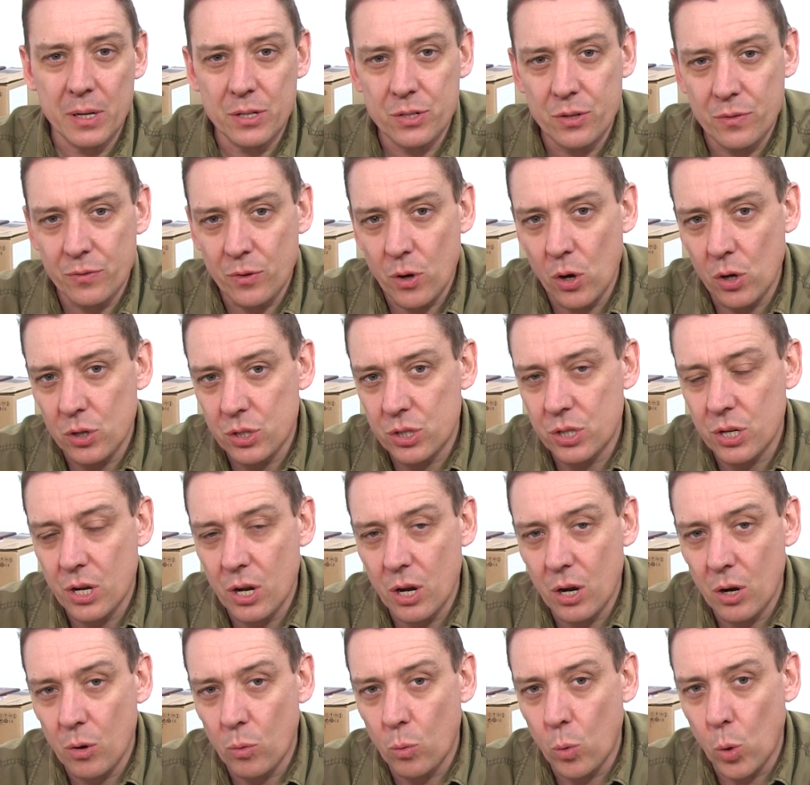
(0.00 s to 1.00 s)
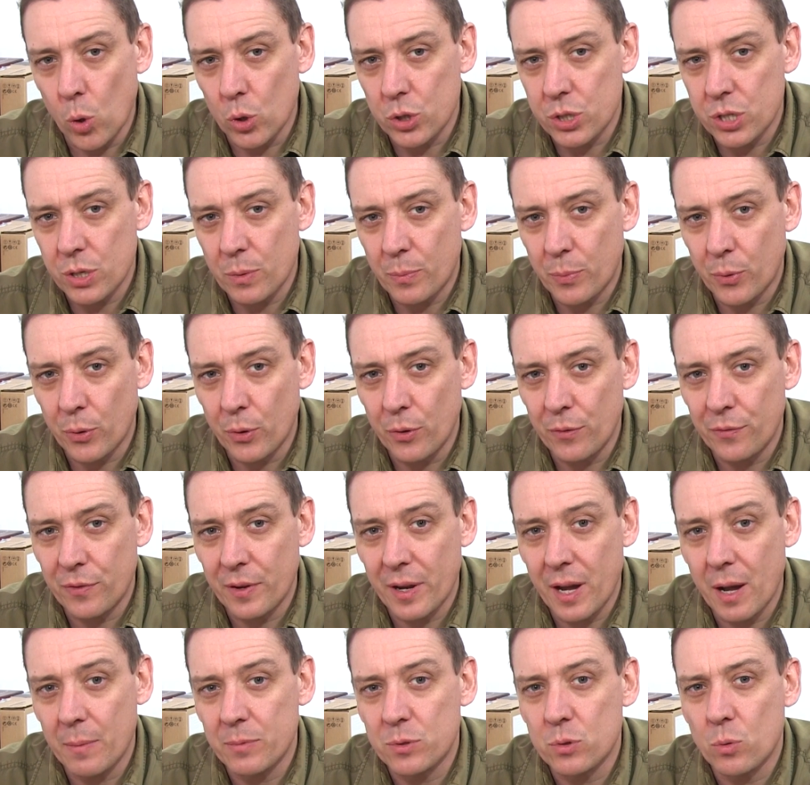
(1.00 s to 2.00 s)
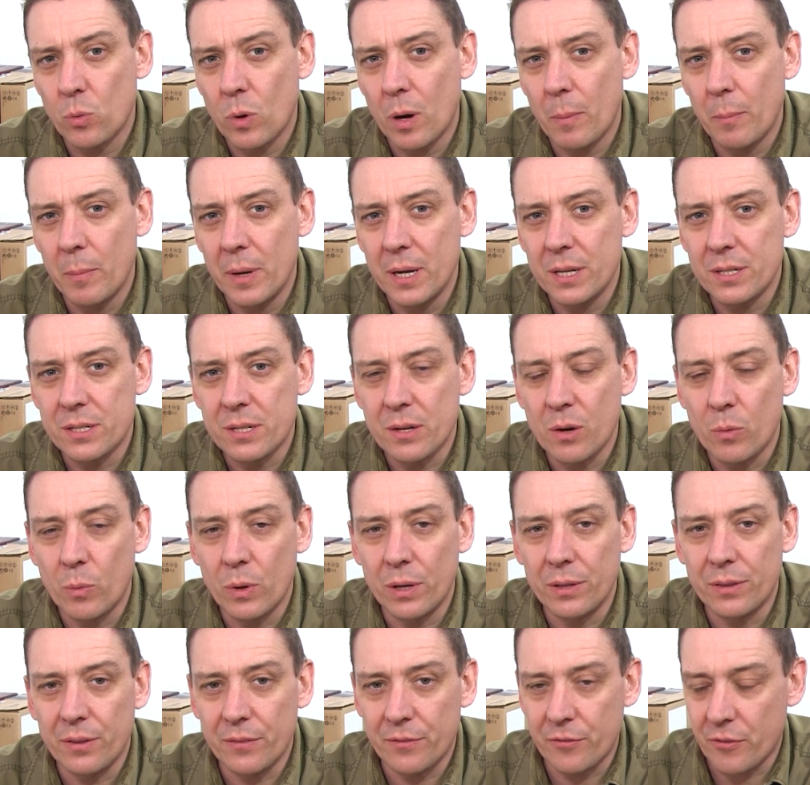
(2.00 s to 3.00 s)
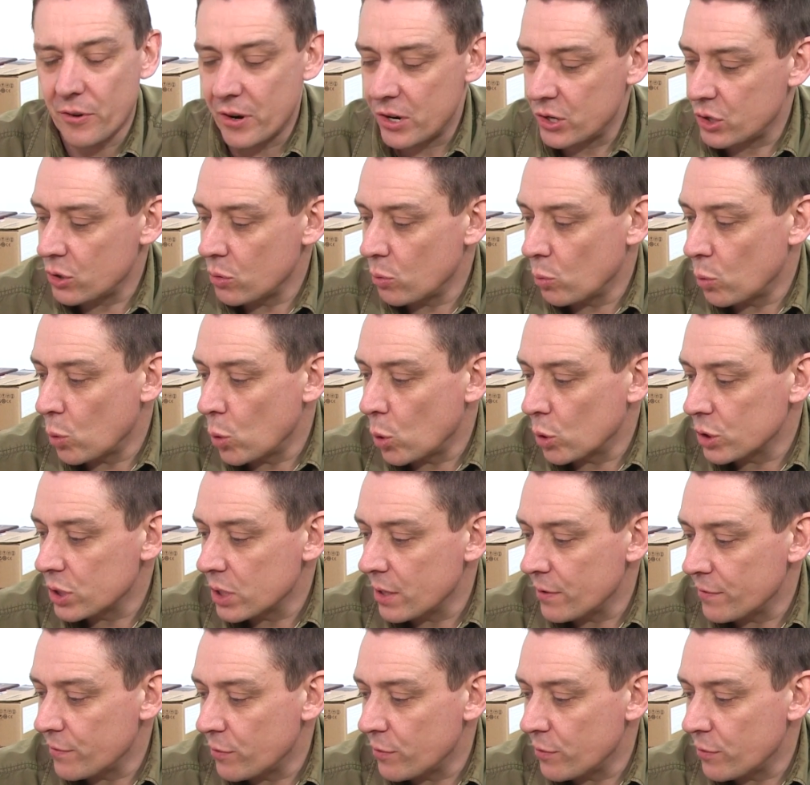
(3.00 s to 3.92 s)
means you've got waterproofing up to 1 meter with fresh water